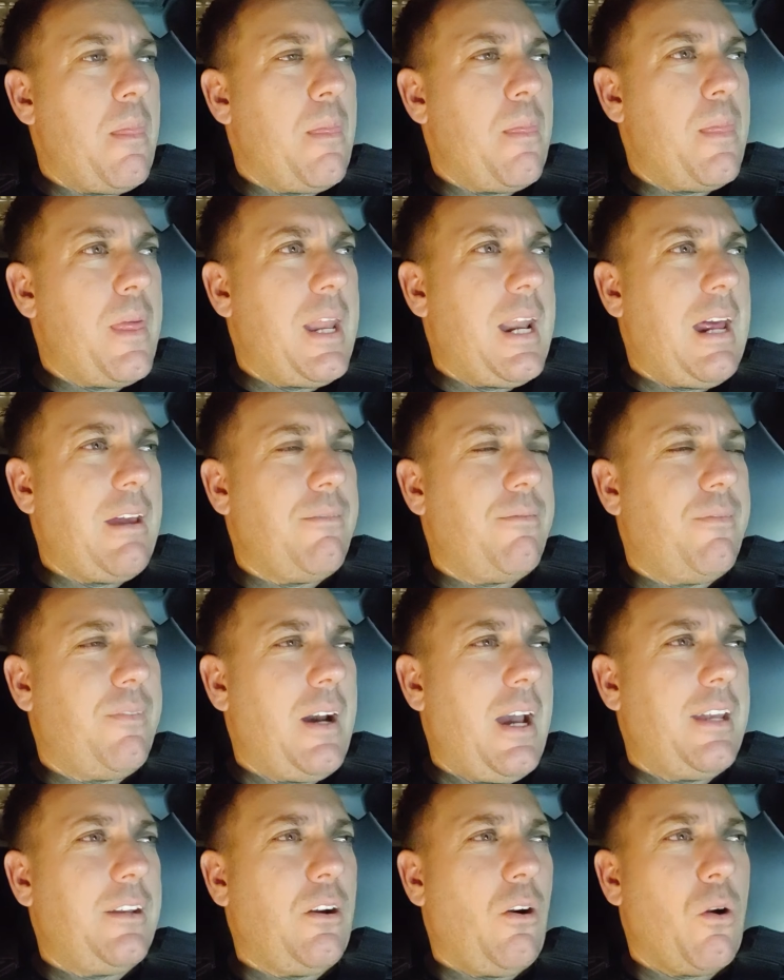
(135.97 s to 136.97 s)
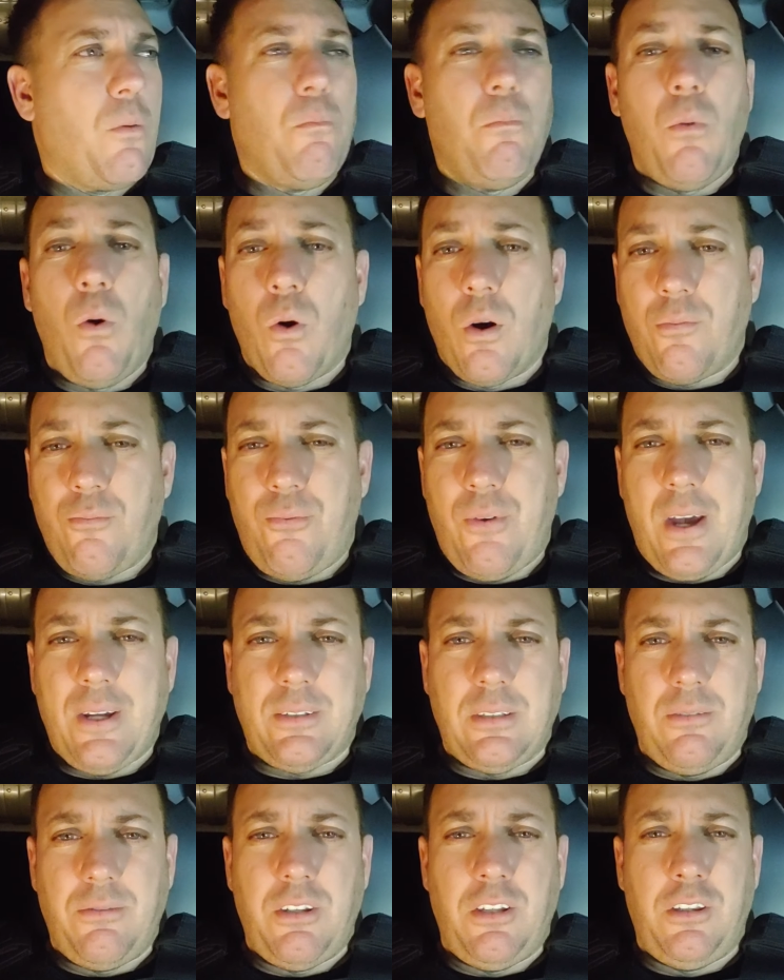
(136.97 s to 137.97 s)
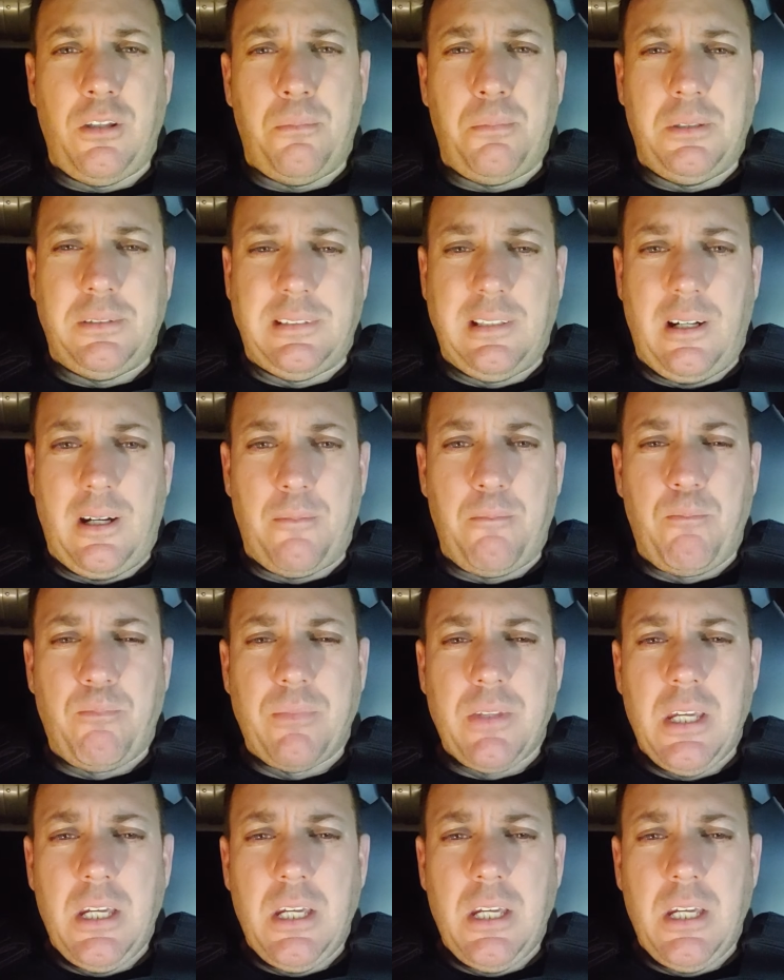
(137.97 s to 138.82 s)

that I find are more effective than the baton.